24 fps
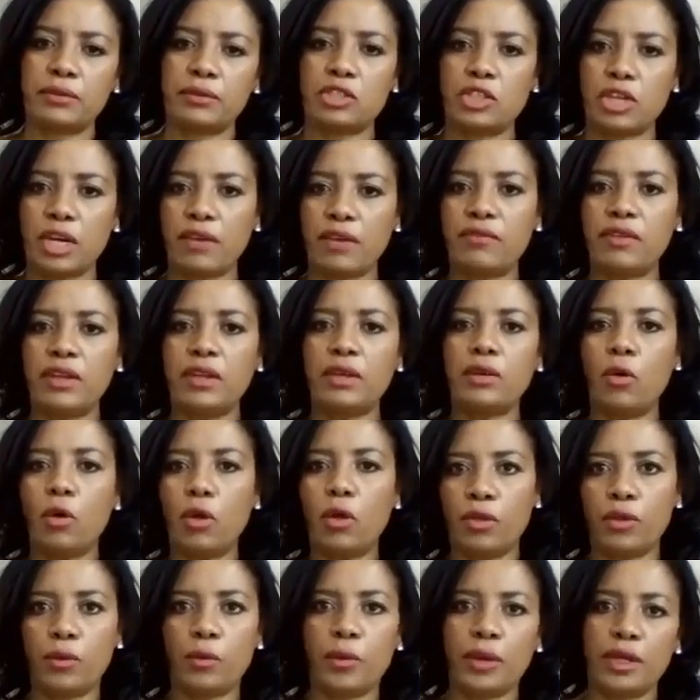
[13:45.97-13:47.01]
traveling
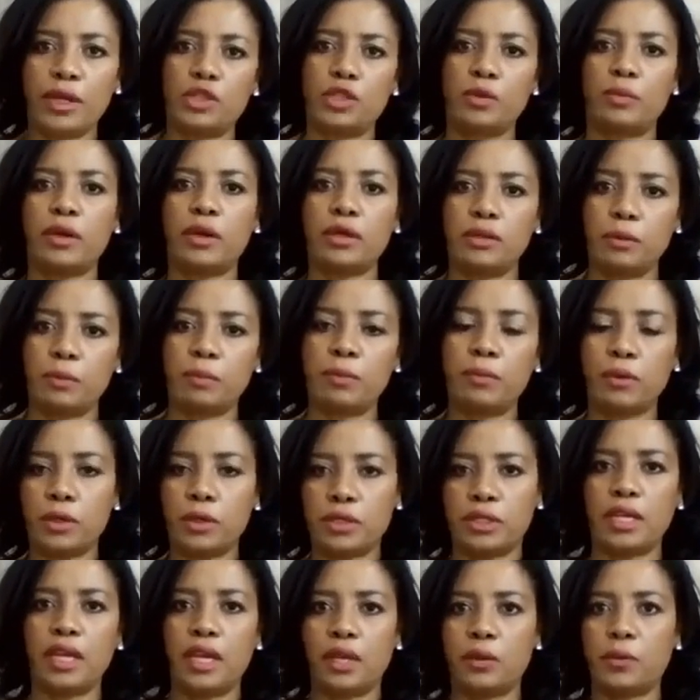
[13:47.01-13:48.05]
all the way to
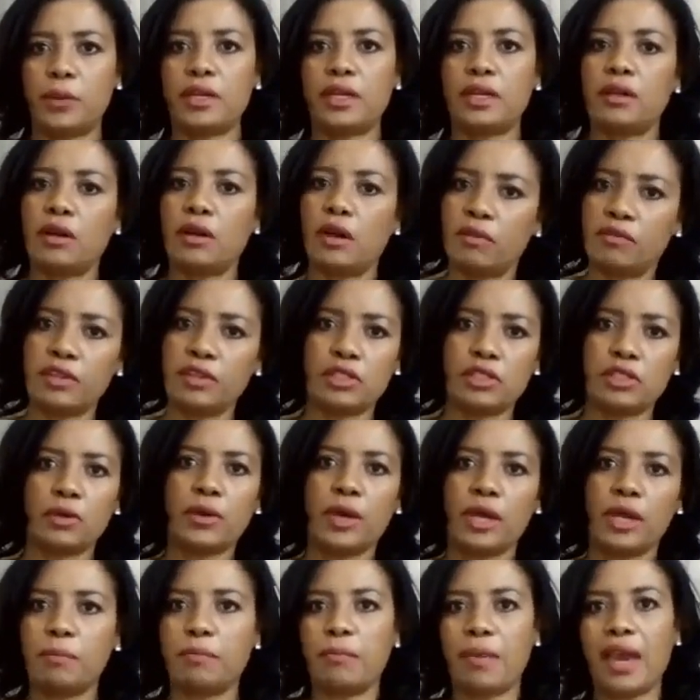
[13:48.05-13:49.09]
Port Edward and obviously
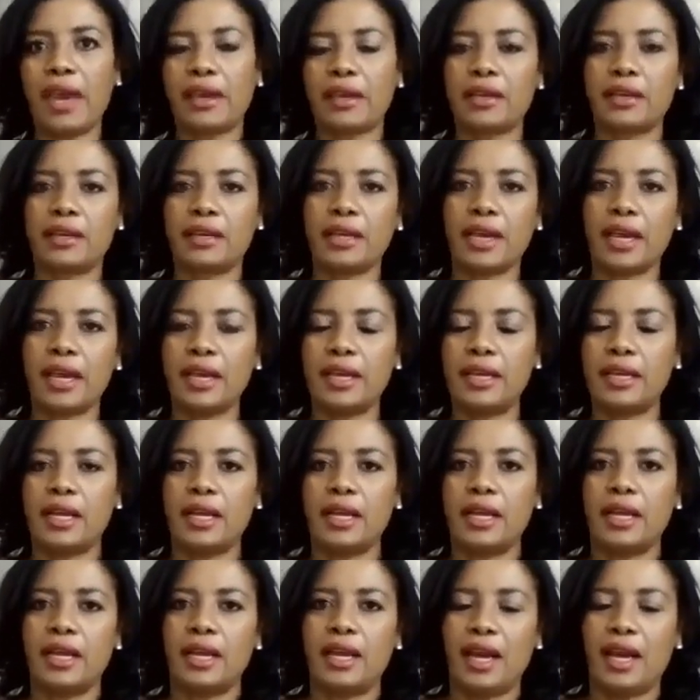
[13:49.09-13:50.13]
going back again,
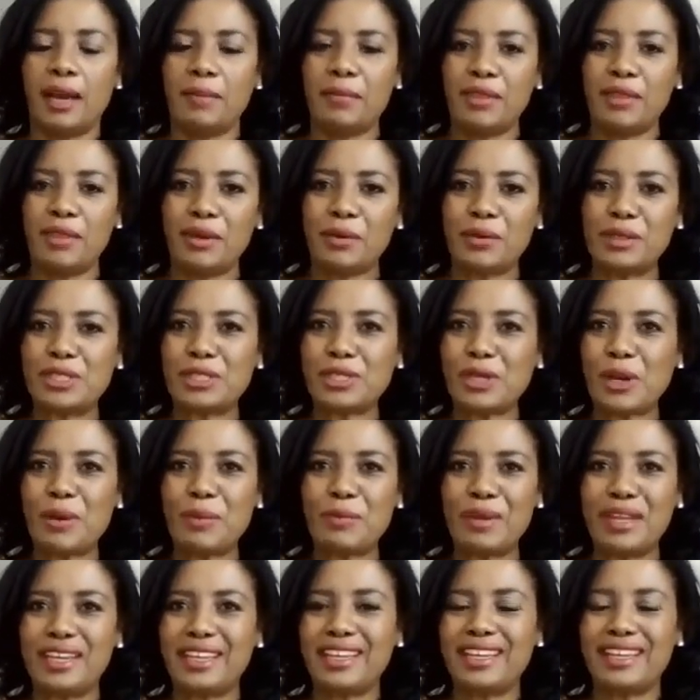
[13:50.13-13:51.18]
there were so
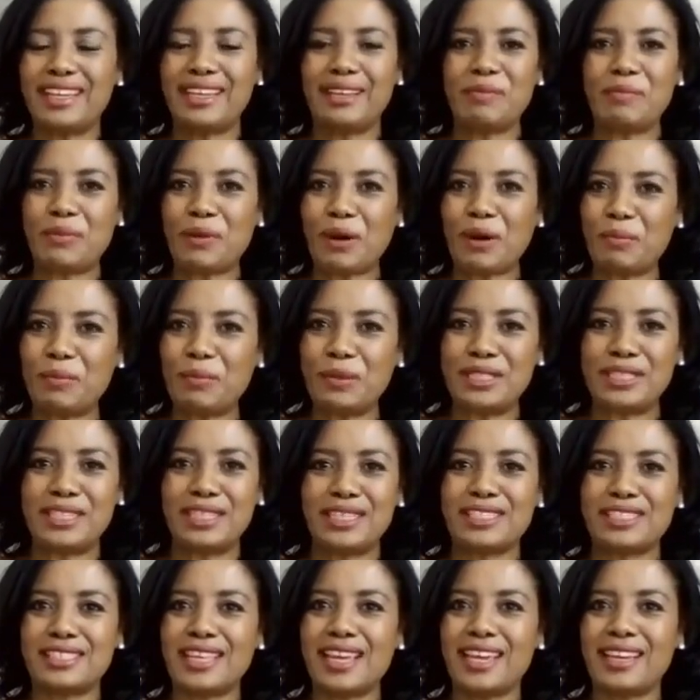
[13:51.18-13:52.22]
many
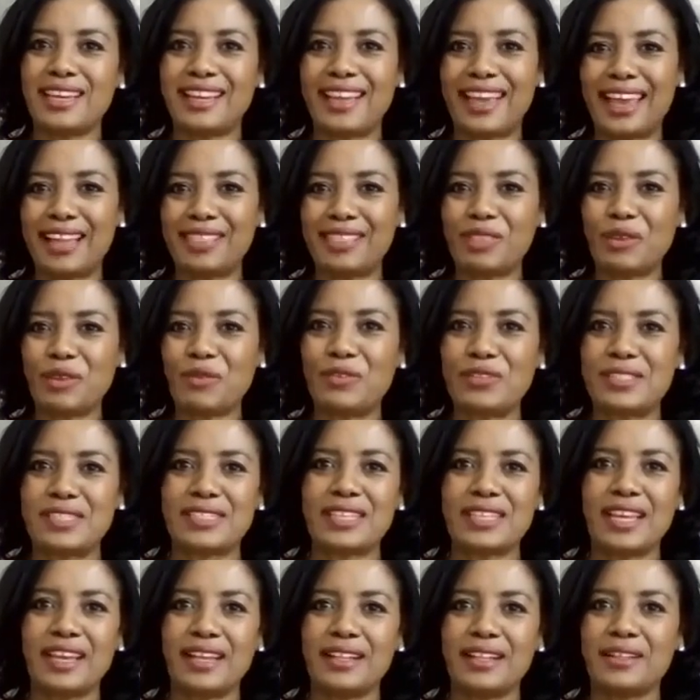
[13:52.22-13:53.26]
properties that had the for
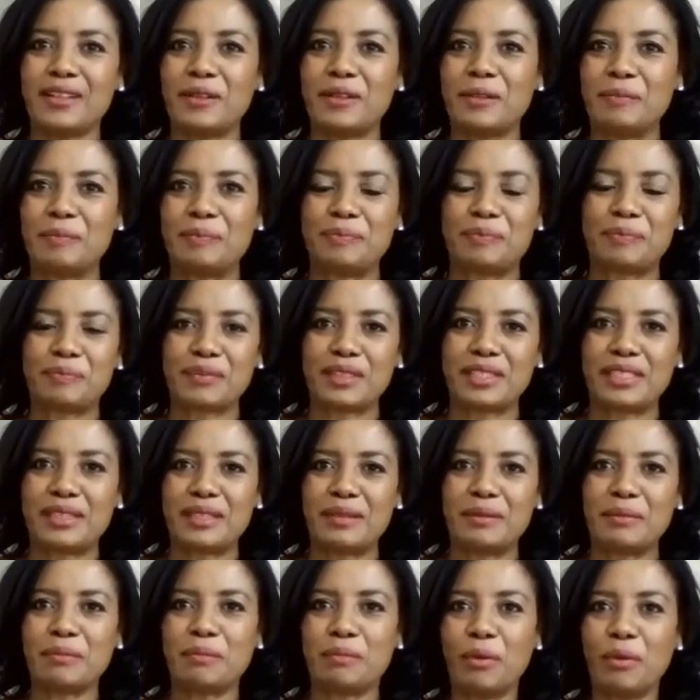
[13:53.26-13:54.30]
sale
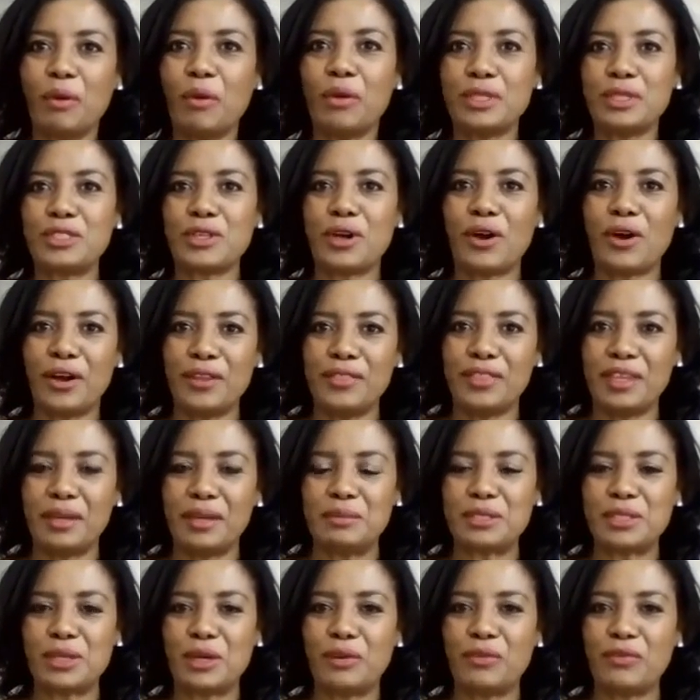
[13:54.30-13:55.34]
boards on
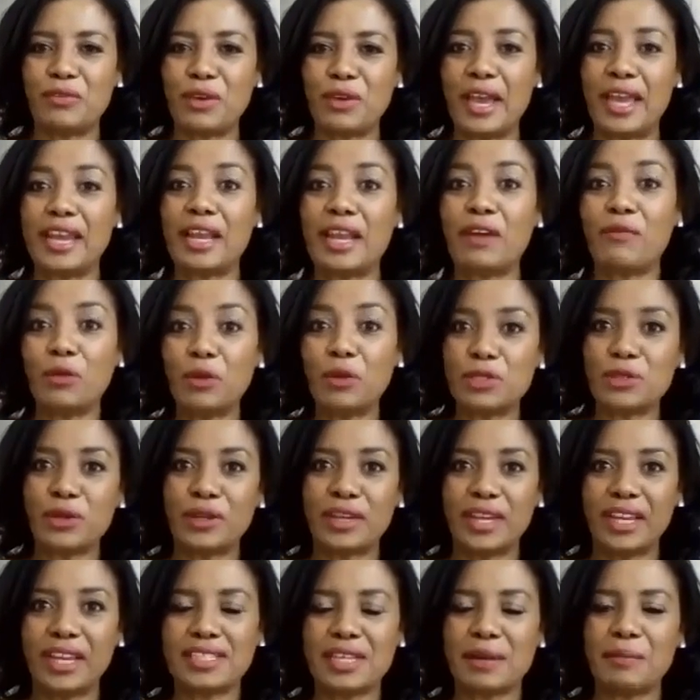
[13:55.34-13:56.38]
them. So, and I've also
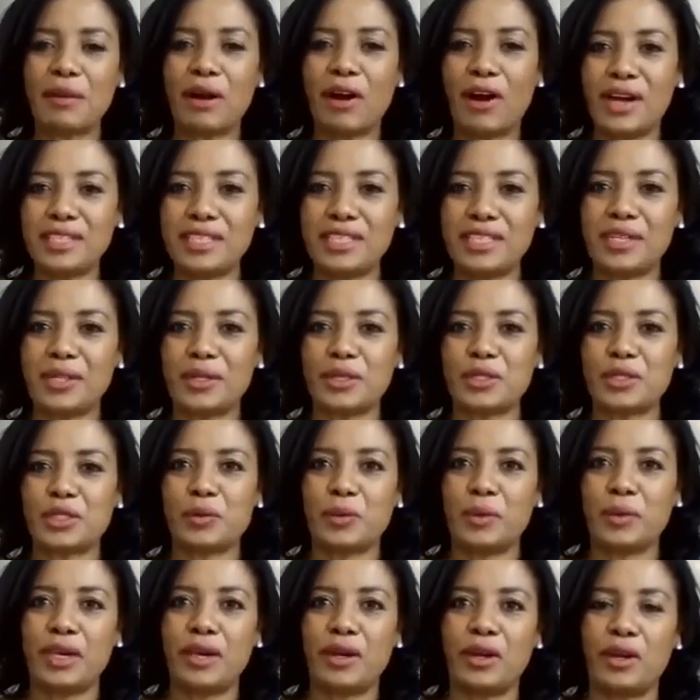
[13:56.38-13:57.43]
read some articles
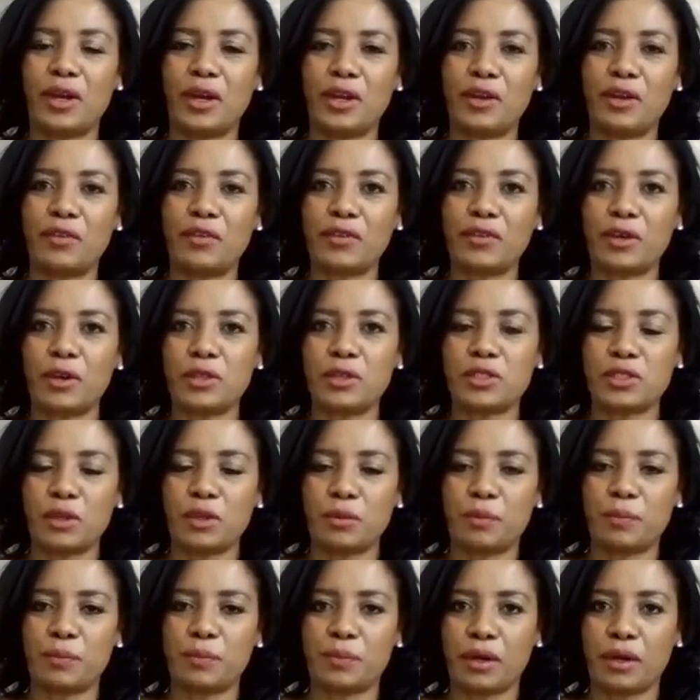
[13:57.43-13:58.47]
where a lot of
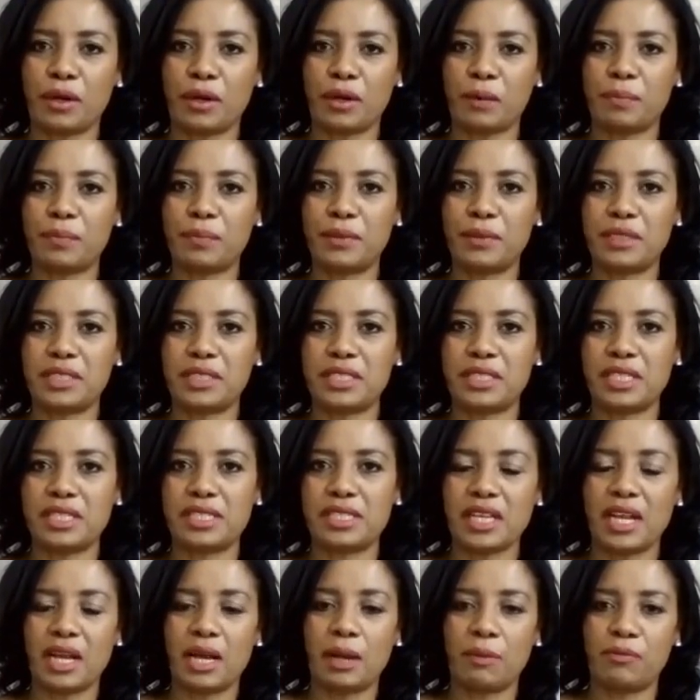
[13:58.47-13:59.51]
coastal
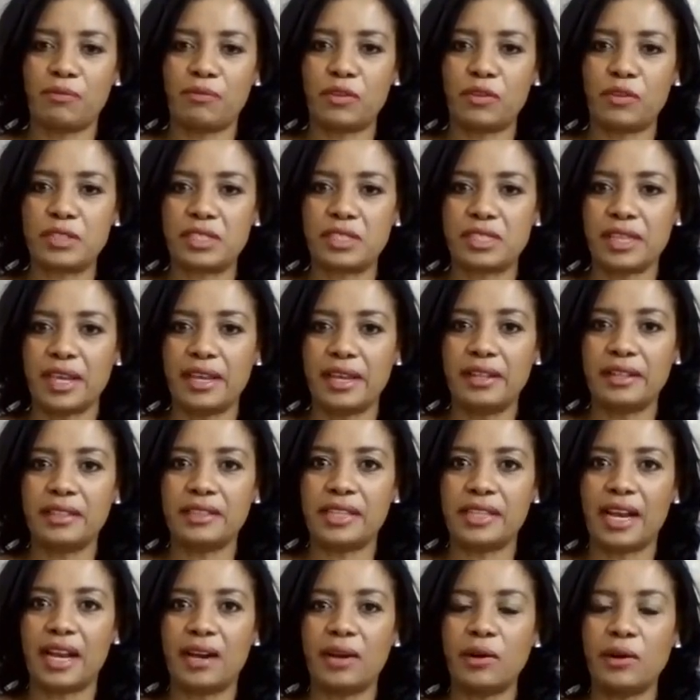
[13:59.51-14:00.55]
properties are up for sale
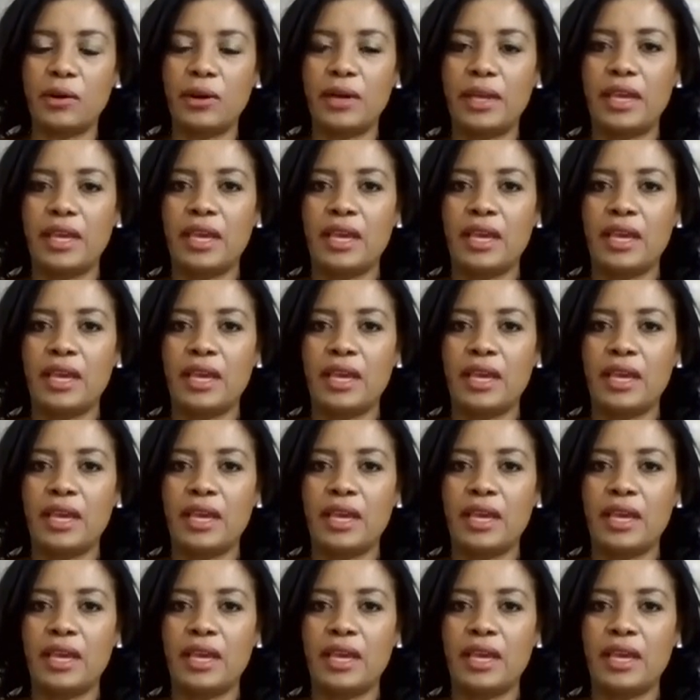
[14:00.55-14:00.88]
now.